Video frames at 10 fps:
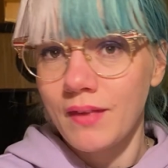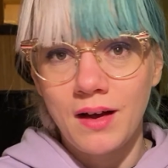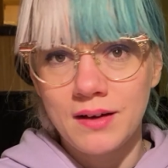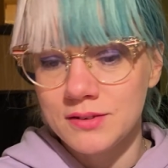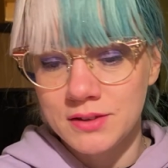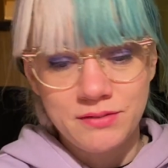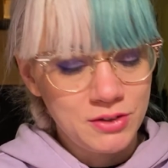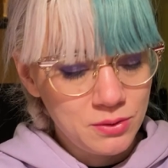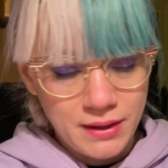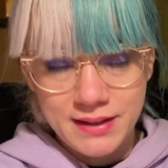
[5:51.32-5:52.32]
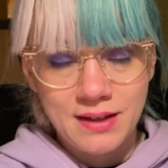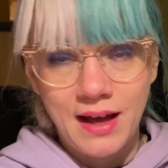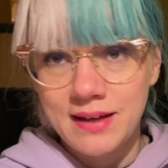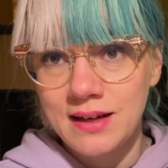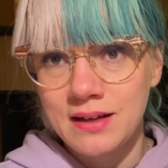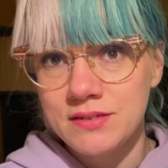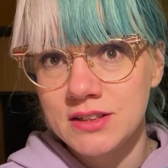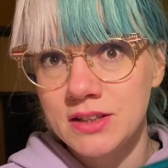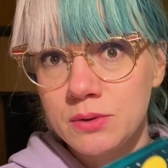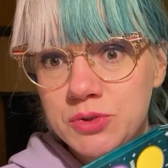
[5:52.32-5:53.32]
I don't even know. I can't even tell
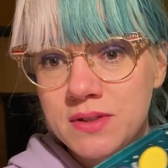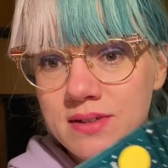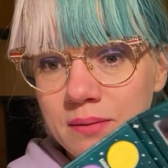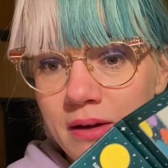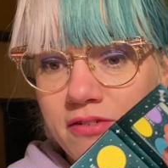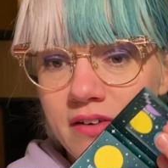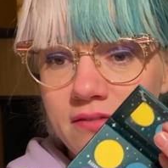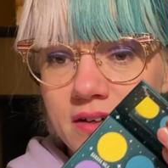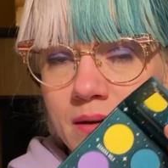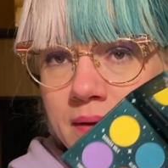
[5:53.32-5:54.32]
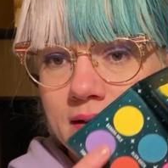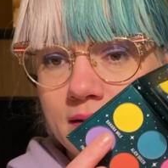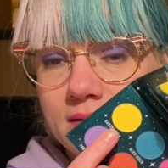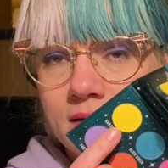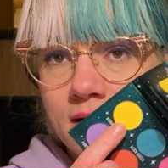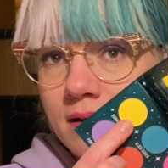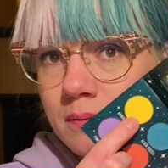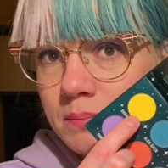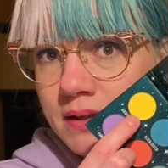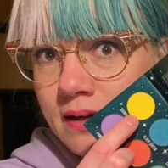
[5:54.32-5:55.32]
you which one's like my favorite. I mean, this
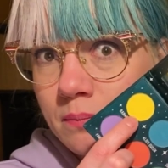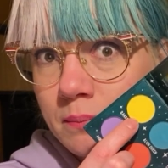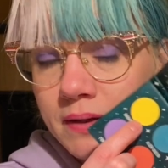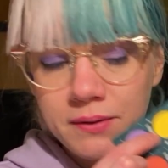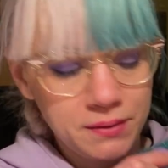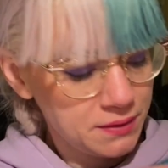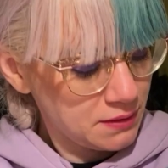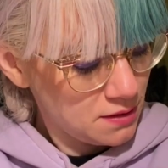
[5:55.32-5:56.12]
banana milk,